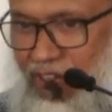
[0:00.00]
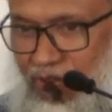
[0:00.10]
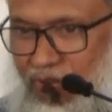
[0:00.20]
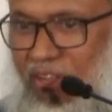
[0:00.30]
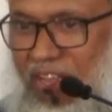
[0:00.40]

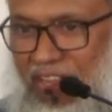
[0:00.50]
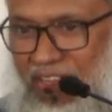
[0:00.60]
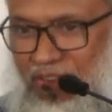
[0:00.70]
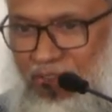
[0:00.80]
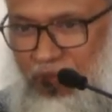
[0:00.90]
to
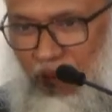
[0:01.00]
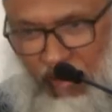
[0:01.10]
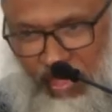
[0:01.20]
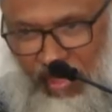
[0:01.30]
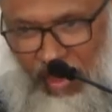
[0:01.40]
use
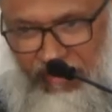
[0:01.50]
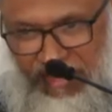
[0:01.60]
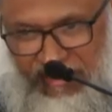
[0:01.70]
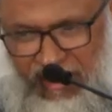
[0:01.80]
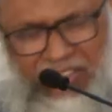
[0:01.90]
both of
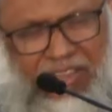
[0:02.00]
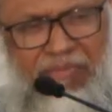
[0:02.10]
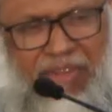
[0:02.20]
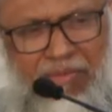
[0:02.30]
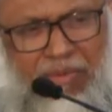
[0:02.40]
these, and
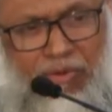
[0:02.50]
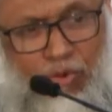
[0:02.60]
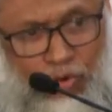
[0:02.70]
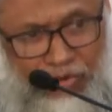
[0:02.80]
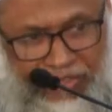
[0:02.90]
sometimes even
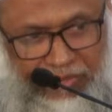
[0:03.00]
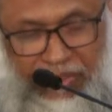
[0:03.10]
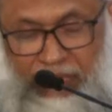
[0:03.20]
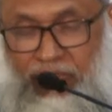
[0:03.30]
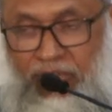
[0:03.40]
horse,
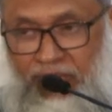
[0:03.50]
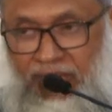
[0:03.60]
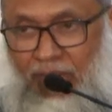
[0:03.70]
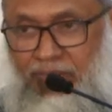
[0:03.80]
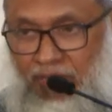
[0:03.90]
but most of the
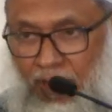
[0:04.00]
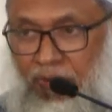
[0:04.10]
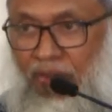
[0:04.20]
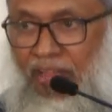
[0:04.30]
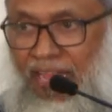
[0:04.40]
times
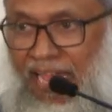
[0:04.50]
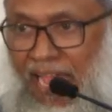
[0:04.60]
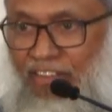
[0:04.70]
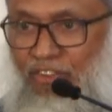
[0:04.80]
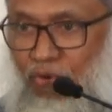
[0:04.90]
camel
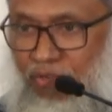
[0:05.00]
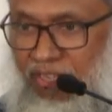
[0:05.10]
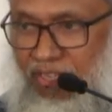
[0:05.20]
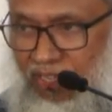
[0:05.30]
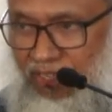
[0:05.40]
and donkey
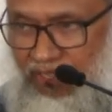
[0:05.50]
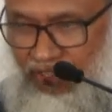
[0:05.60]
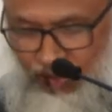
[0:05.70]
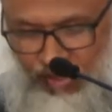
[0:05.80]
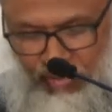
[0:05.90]
he
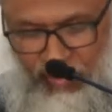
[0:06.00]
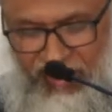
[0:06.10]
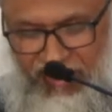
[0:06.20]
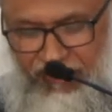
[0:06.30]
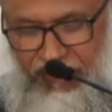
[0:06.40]
used to
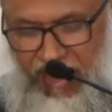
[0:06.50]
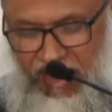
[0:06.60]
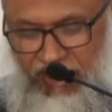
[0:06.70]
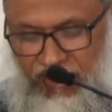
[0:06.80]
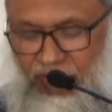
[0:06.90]
use.
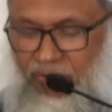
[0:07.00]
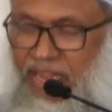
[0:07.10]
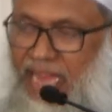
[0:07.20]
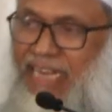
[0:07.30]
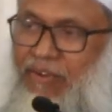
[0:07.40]
So,
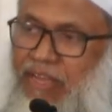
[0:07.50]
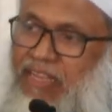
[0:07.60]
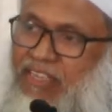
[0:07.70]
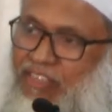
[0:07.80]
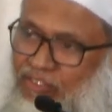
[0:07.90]
and
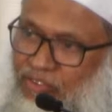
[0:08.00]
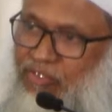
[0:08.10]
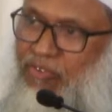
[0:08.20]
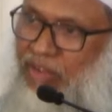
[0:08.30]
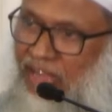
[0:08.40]
when he used
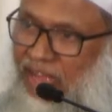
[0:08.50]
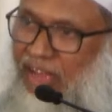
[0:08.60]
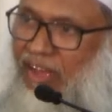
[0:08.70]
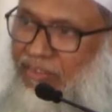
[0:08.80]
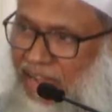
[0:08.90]
to
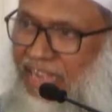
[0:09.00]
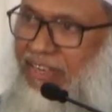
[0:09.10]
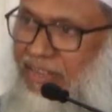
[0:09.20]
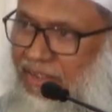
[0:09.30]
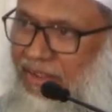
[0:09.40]
uh, ride
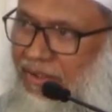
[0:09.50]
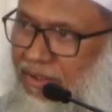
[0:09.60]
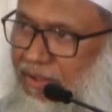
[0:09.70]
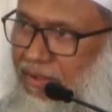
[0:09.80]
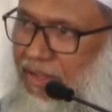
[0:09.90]
a,
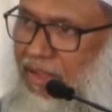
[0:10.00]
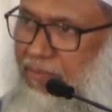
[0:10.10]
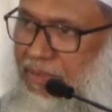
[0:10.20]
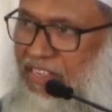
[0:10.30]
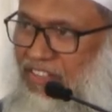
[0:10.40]
a, a,
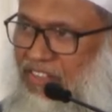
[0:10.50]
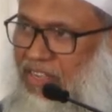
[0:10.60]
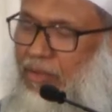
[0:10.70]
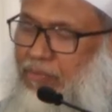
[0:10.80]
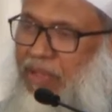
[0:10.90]
beast,
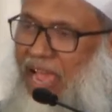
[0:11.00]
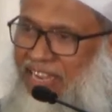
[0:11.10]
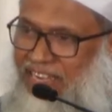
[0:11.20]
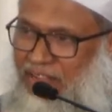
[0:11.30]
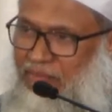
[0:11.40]

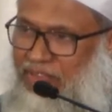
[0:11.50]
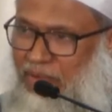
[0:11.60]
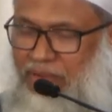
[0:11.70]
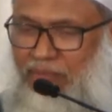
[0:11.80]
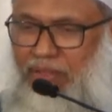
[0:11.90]
behind him,
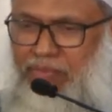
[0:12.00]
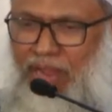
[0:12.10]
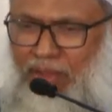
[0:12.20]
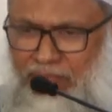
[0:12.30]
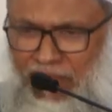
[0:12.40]
sometimes Ibn
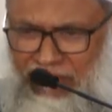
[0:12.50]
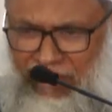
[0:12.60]
Abbas,